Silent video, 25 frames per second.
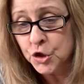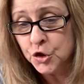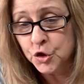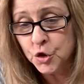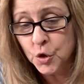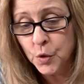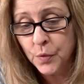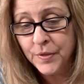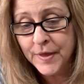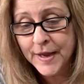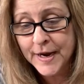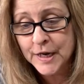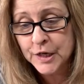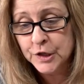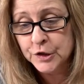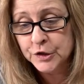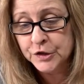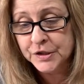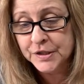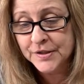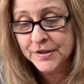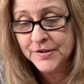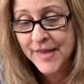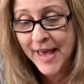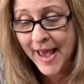So
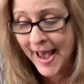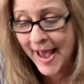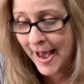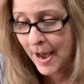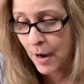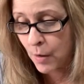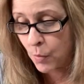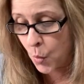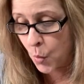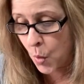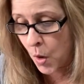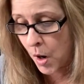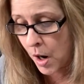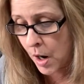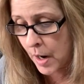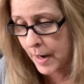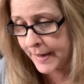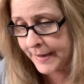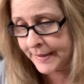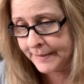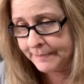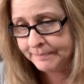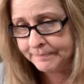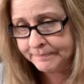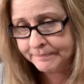there's that
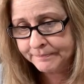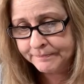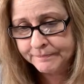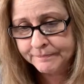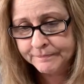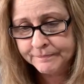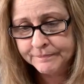one.